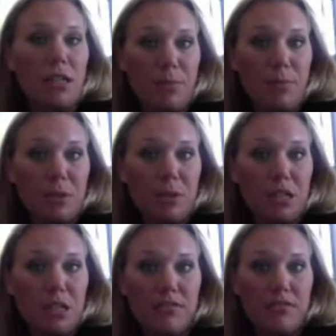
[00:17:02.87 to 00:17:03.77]
to be able
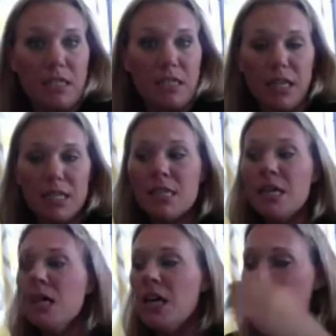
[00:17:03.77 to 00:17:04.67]
to see this.
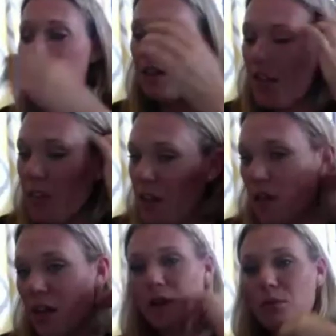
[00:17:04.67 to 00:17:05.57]
The other thing
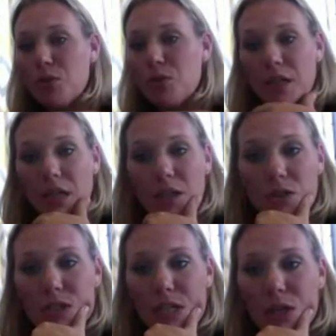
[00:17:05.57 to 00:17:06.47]
that I thought was really
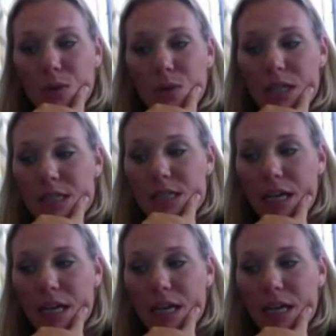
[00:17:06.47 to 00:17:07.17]
interesting was